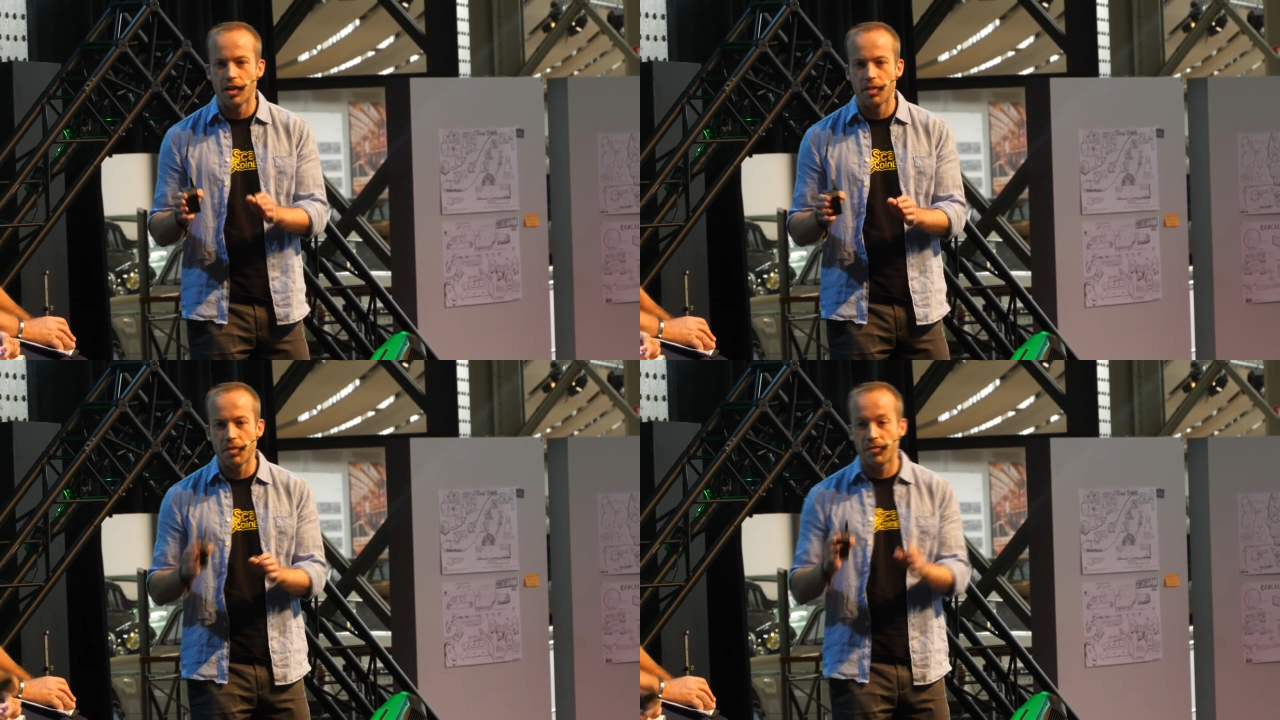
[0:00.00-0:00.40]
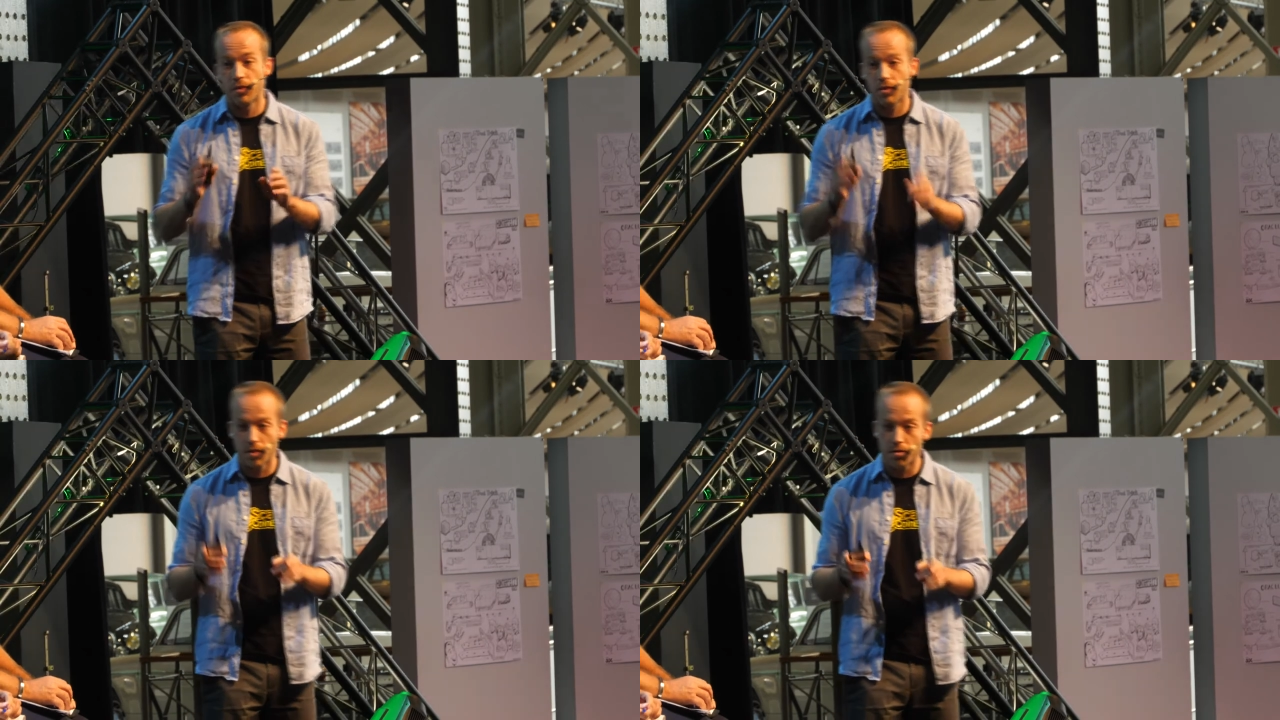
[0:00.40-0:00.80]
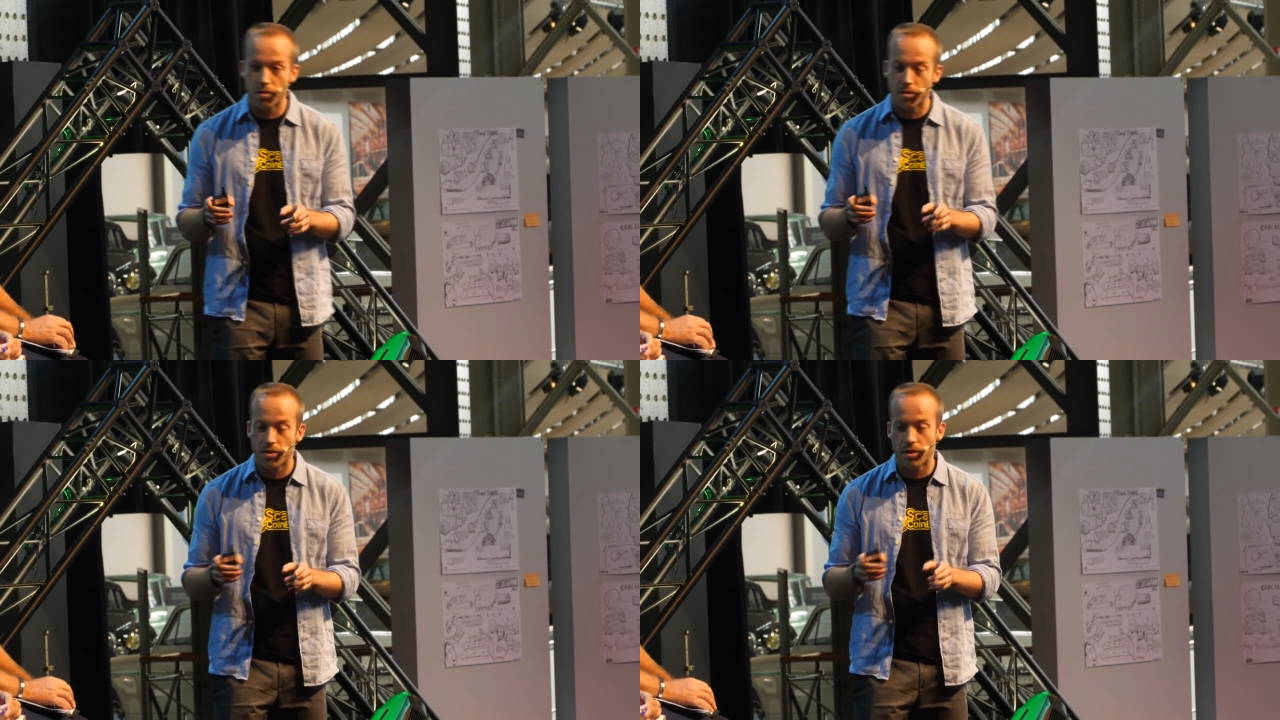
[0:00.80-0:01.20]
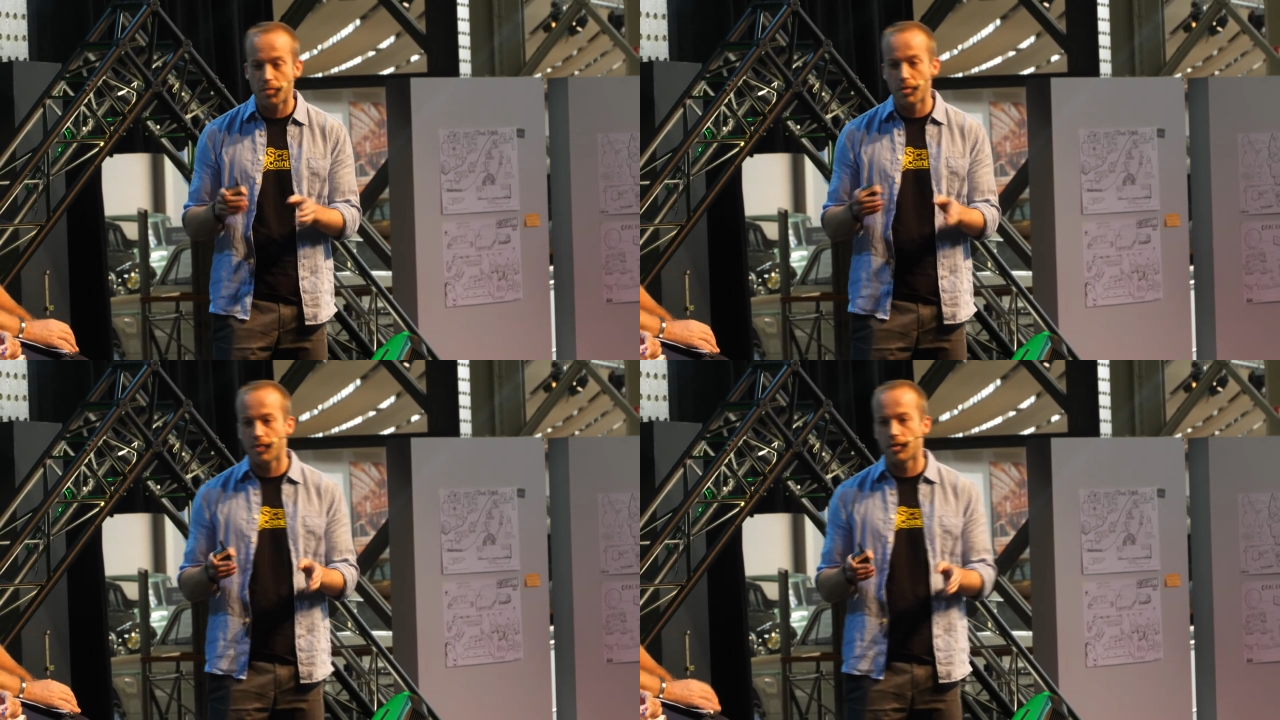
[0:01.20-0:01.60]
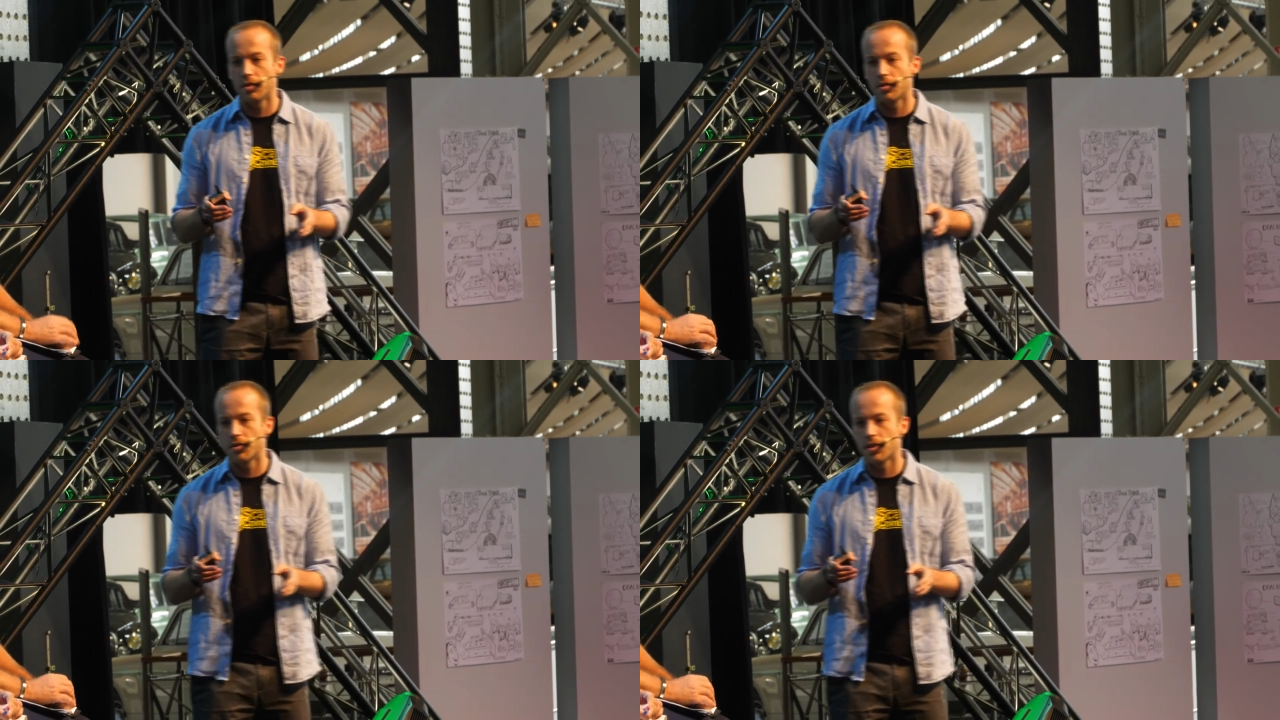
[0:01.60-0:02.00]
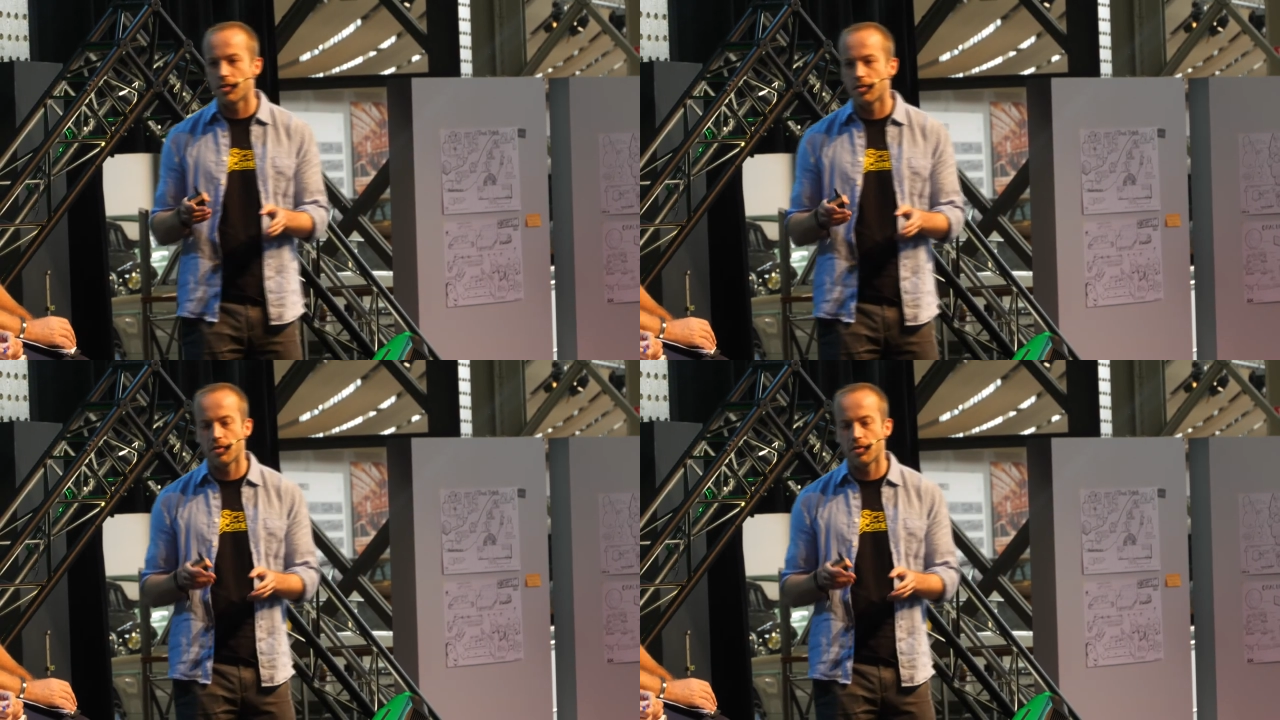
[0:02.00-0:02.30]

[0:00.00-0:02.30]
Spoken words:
But for some goods, it makes a lot of sense.